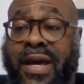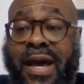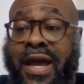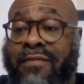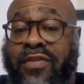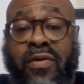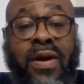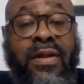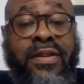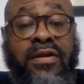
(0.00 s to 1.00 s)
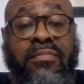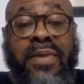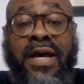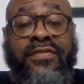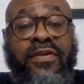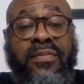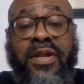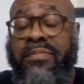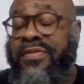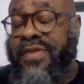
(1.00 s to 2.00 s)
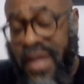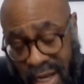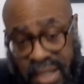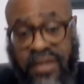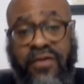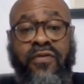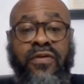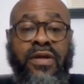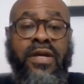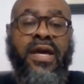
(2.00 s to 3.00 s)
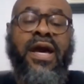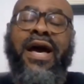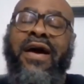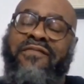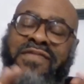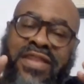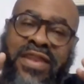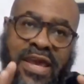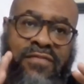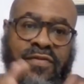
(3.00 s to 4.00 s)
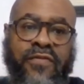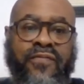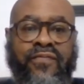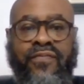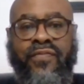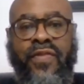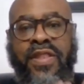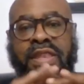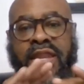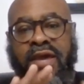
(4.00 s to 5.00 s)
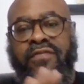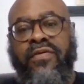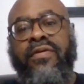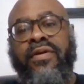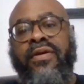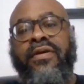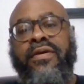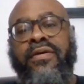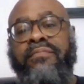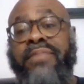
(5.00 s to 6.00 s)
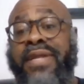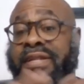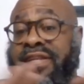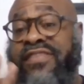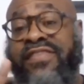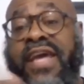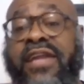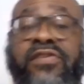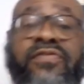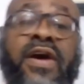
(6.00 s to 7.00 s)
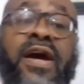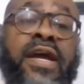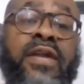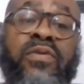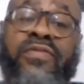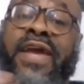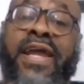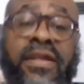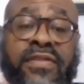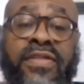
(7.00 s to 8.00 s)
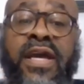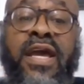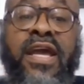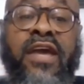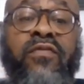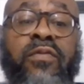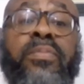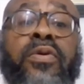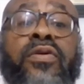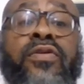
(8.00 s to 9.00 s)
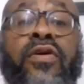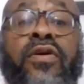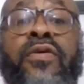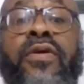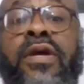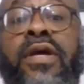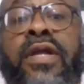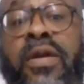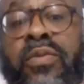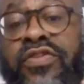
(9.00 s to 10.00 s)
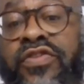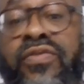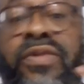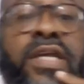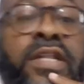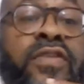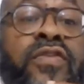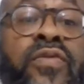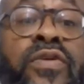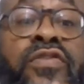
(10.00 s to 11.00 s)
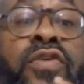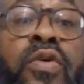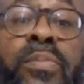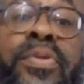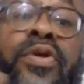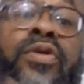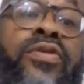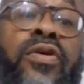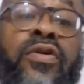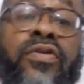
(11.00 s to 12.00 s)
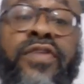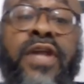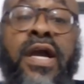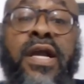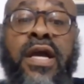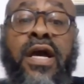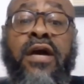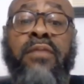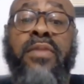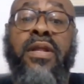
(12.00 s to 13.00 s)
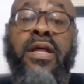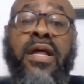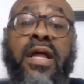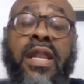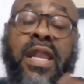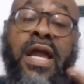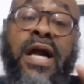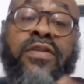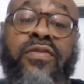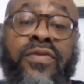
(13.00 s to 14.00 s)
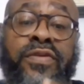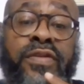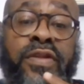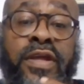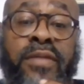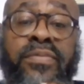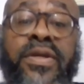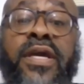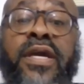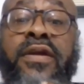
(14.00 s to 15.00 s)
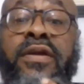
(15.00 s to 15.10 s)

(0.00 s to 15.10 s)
I have to go out there and buy some. And I'm telling you, I've never, never been dissatisfied with anything I have with Bird Dog. And what you need to do is go to birddogs.com, Locked On NBA,